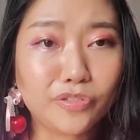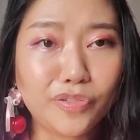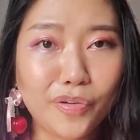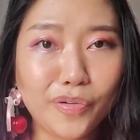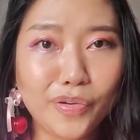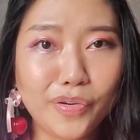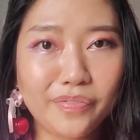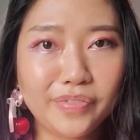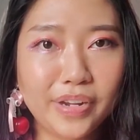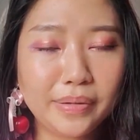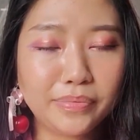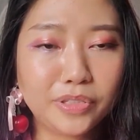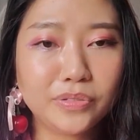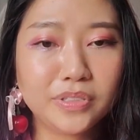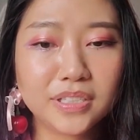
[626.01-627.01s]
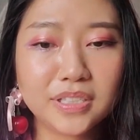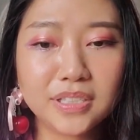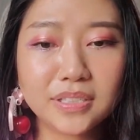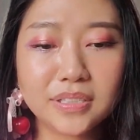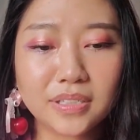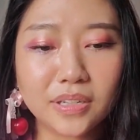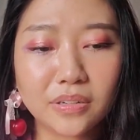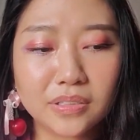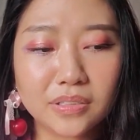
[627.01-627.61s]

photo of Neptune. This is so